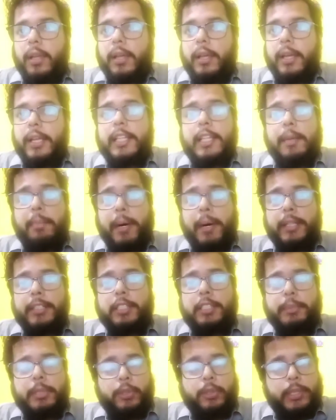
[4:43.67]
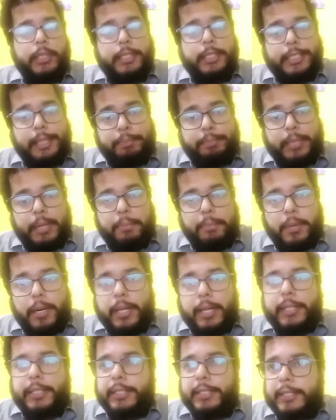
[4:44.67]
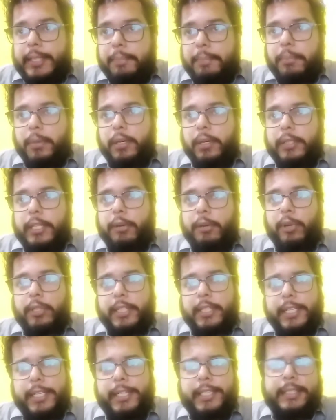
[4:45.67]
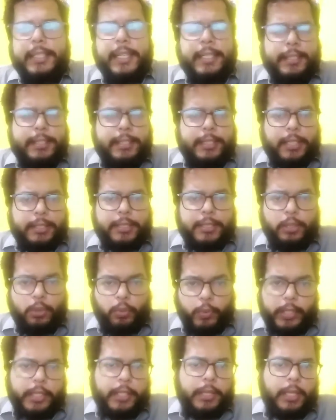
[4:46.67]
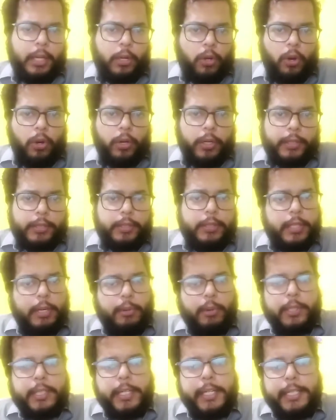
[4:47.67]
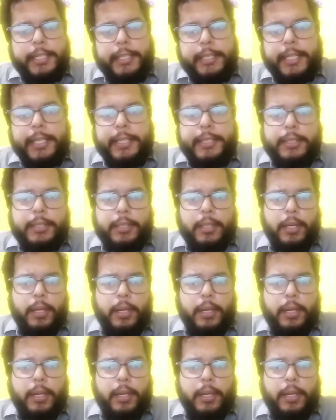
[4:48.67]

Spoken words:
In the months between September and December, there was an intense tussle within the Congress. There was an intense